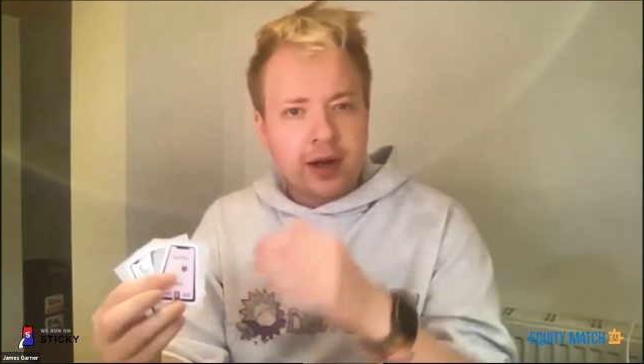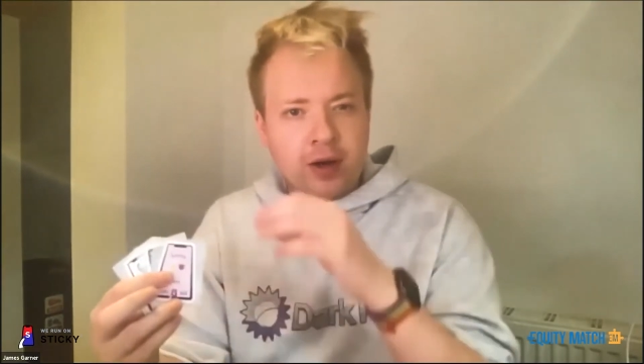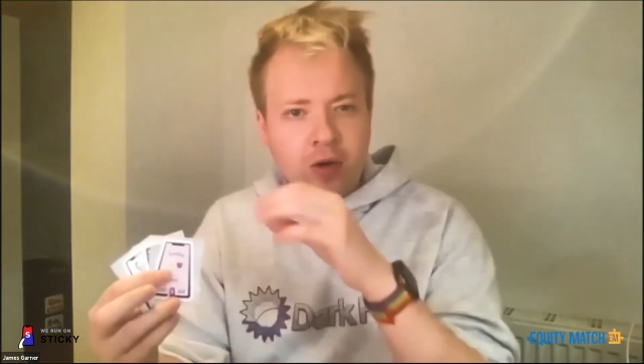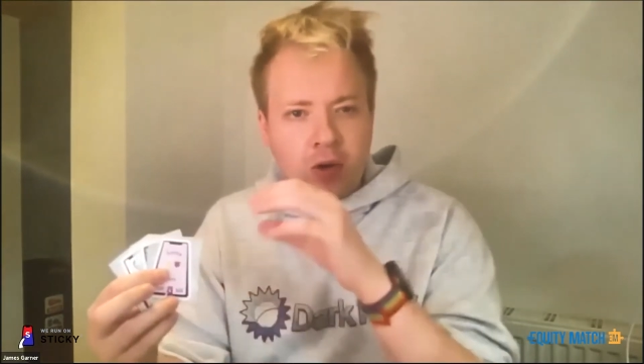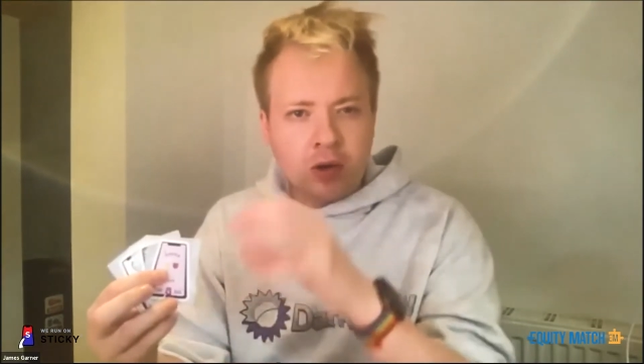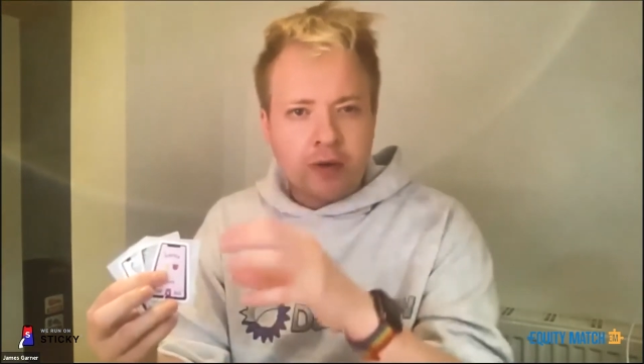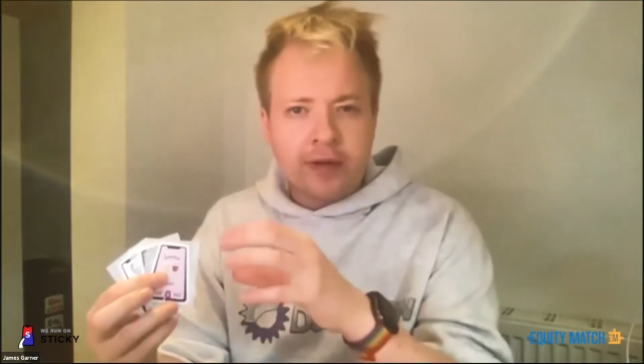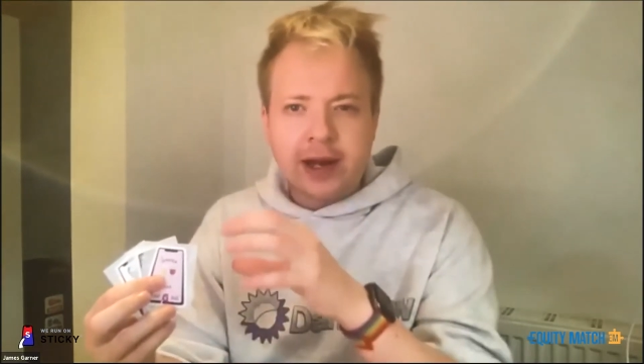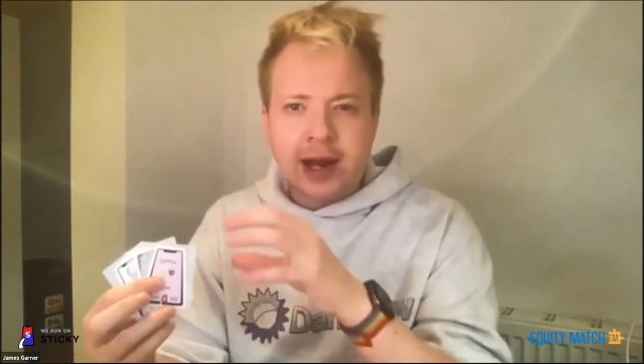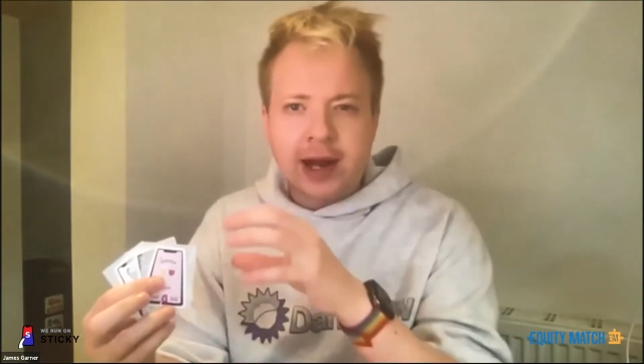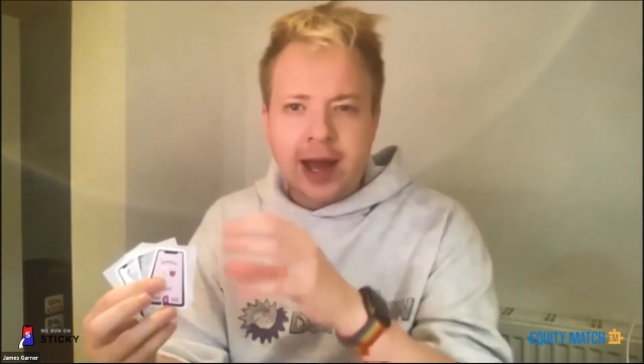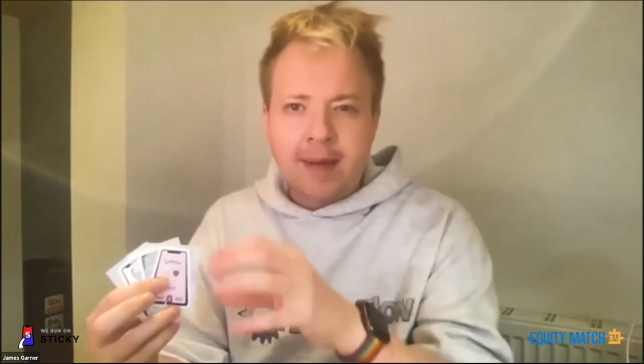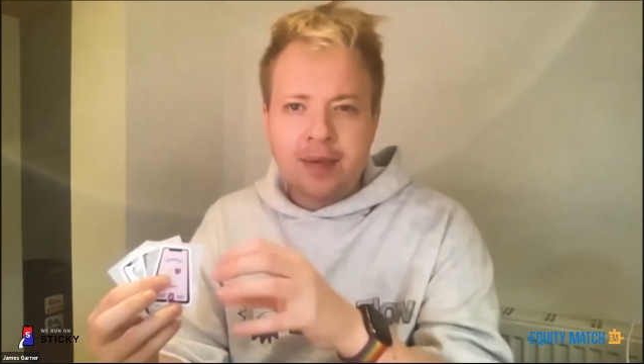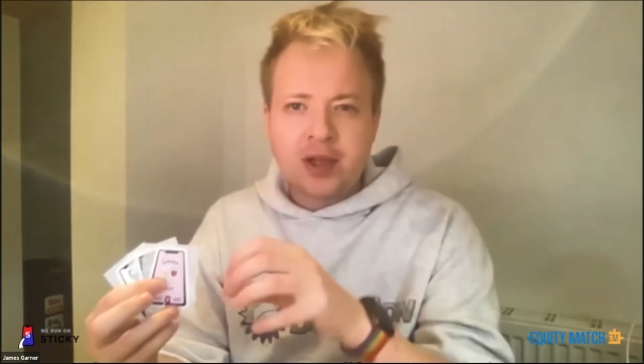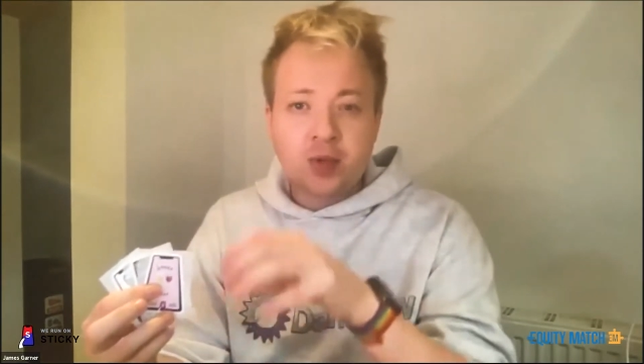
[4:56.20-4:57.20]
And all of that
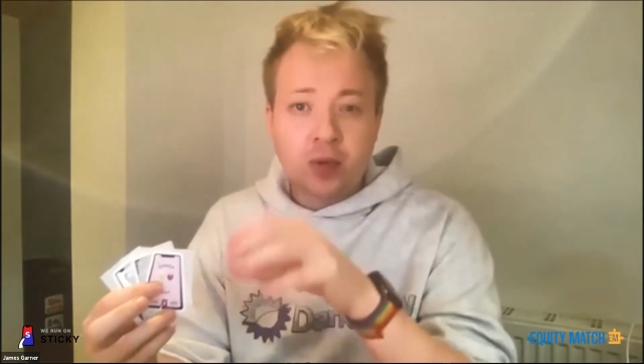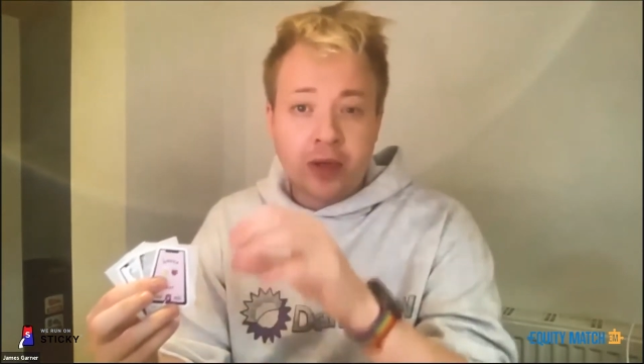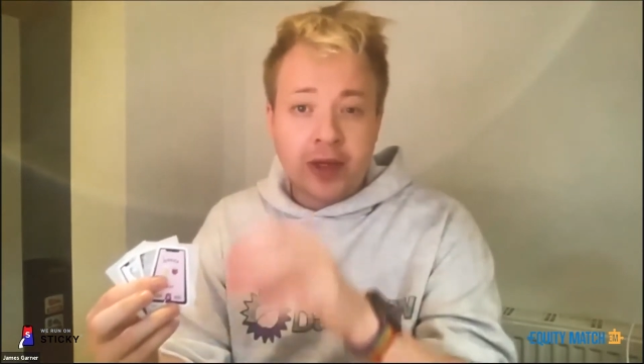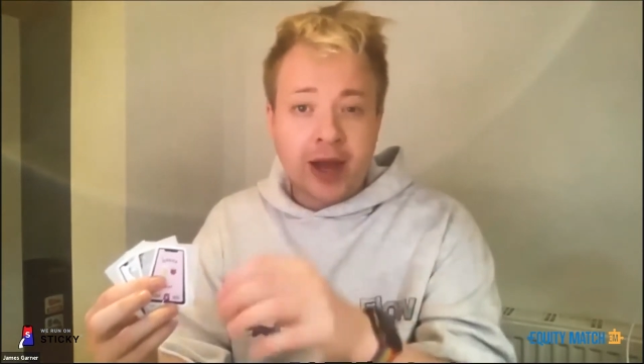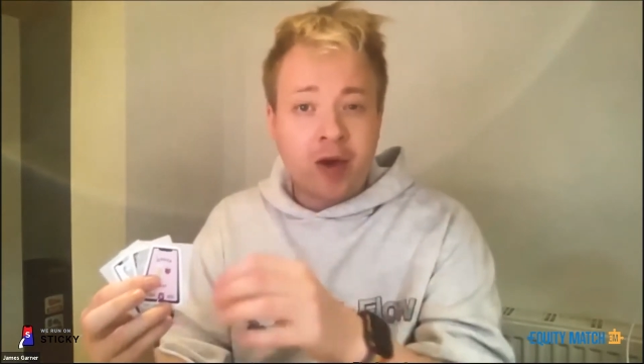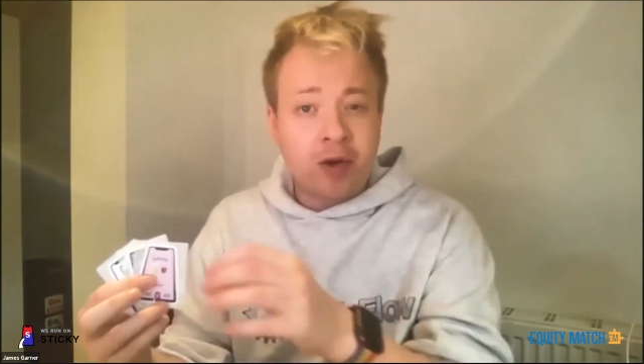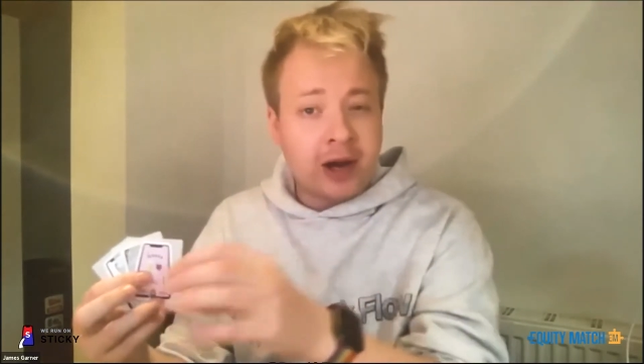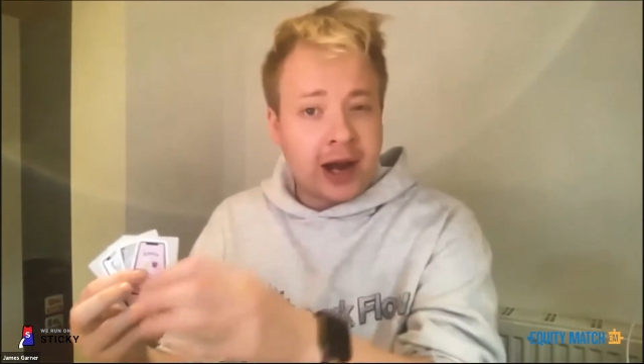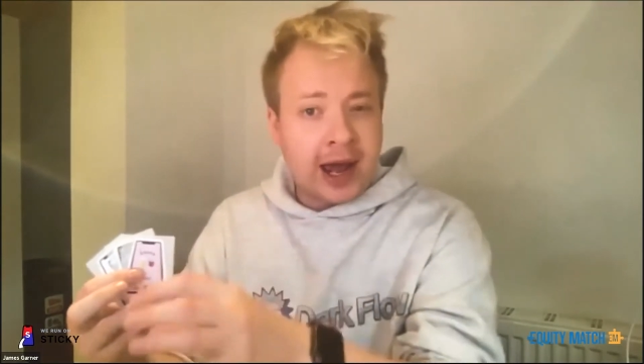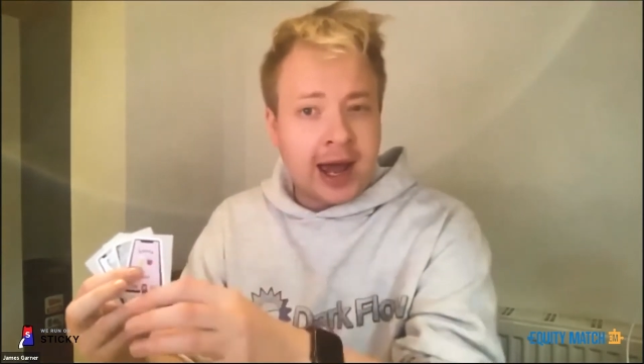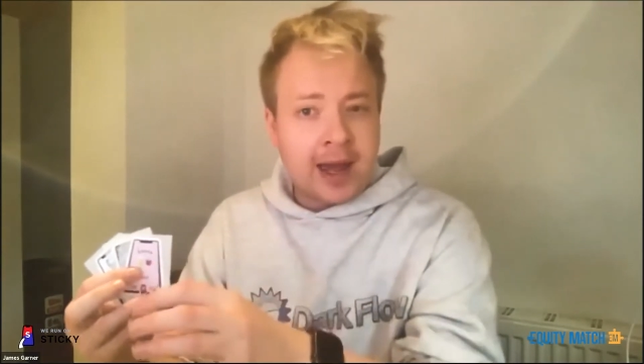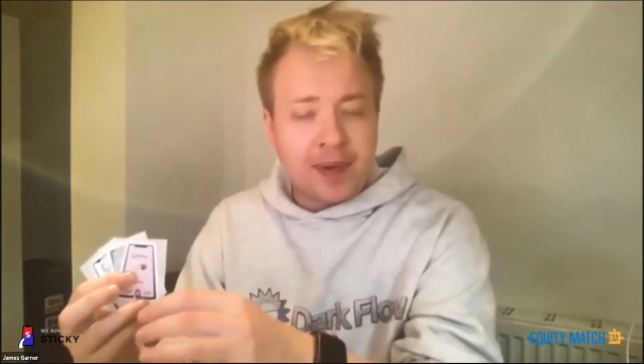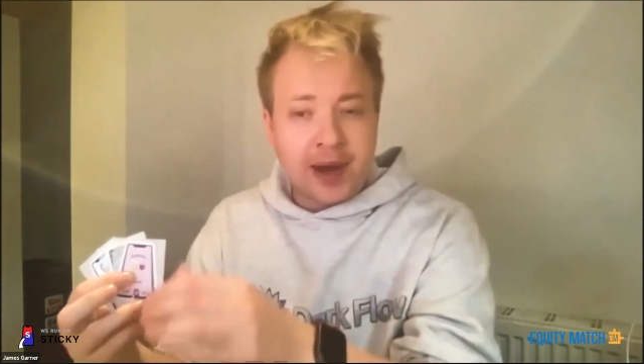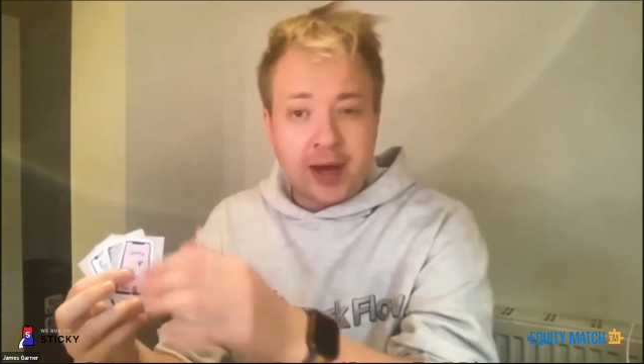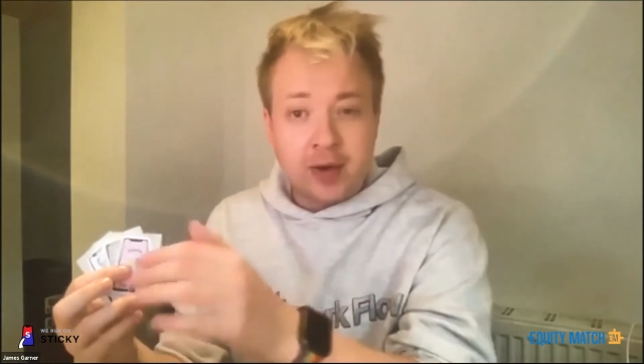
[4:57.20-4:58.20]
happens without an
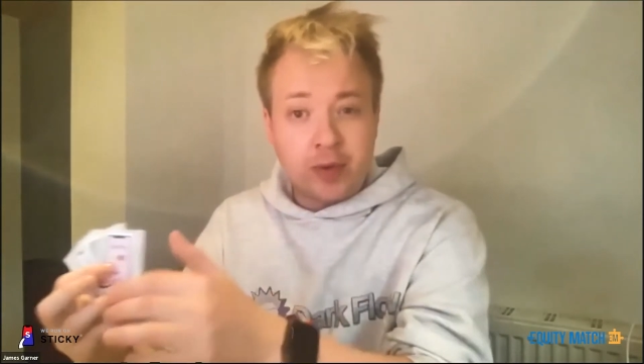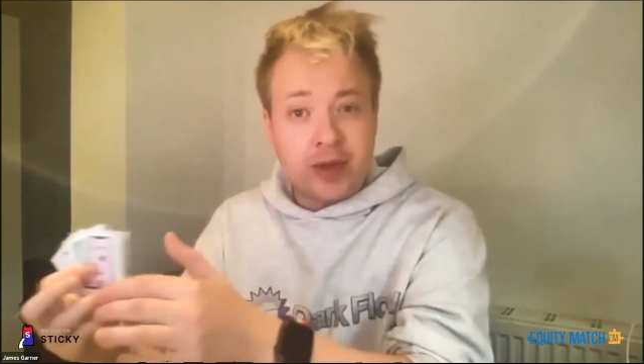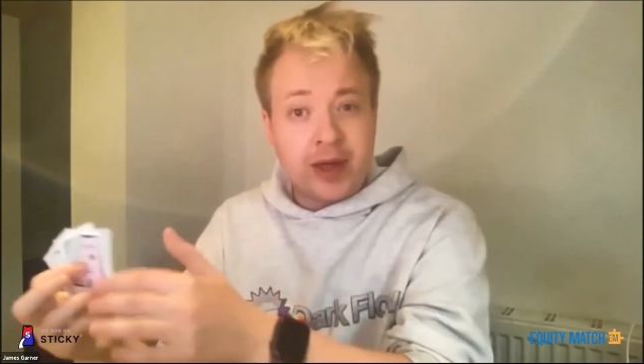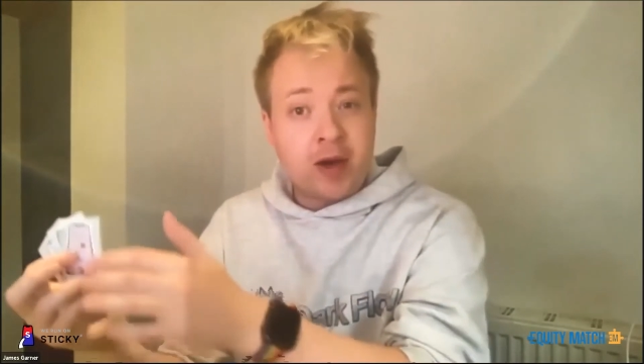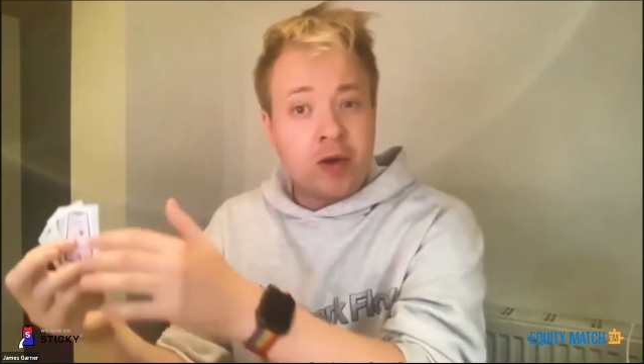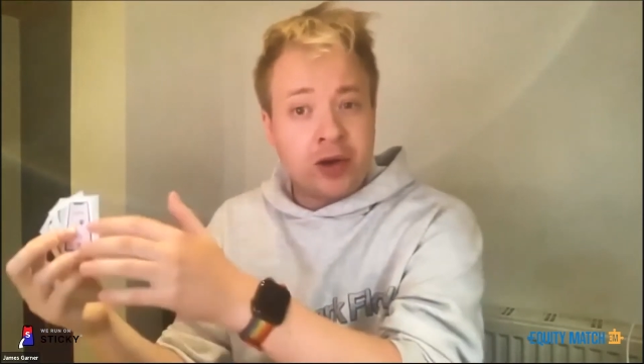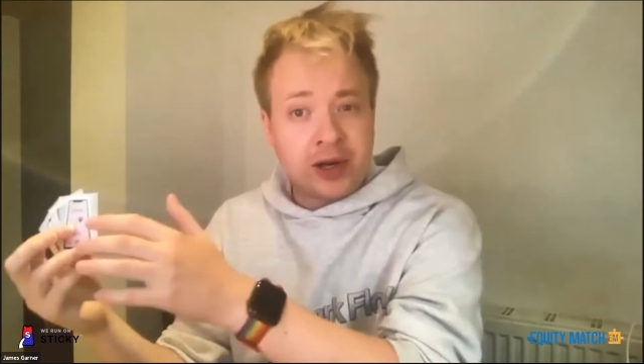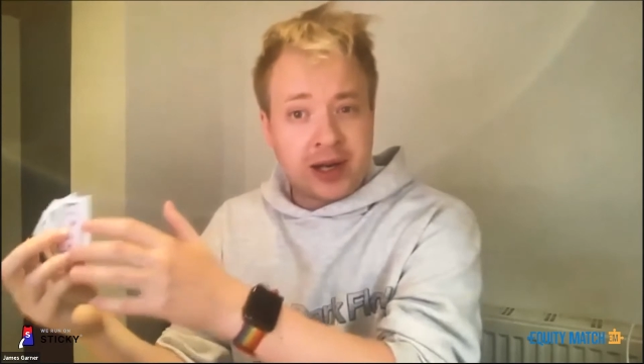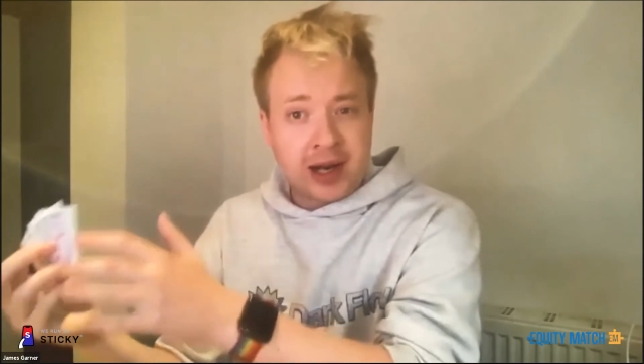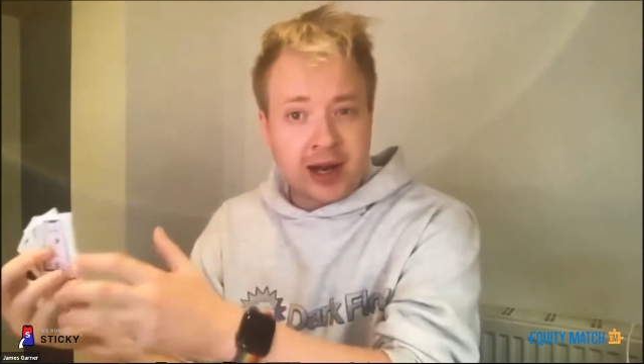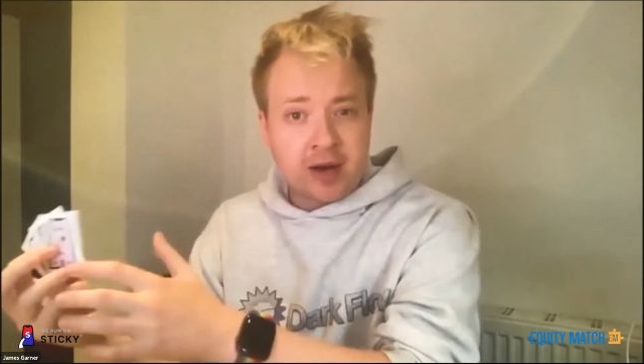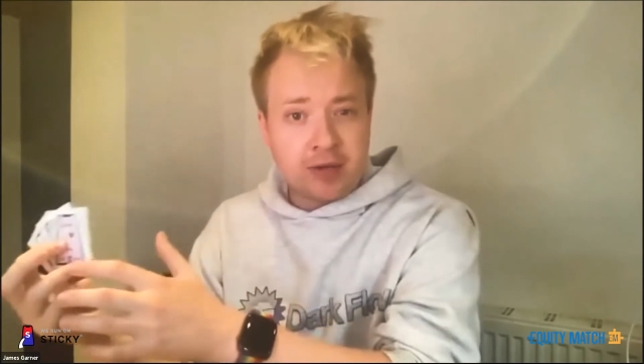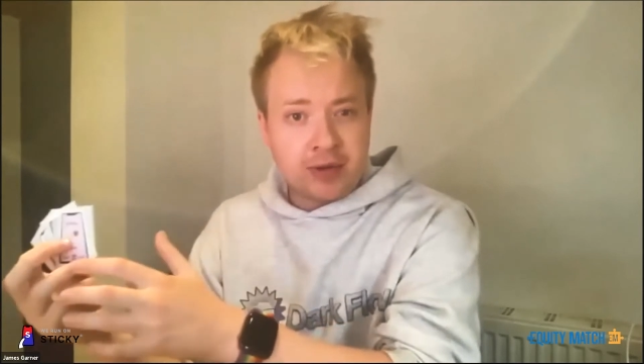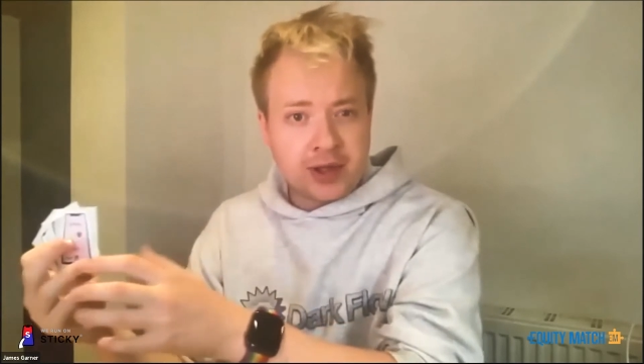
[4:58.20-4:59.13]
app and without an account.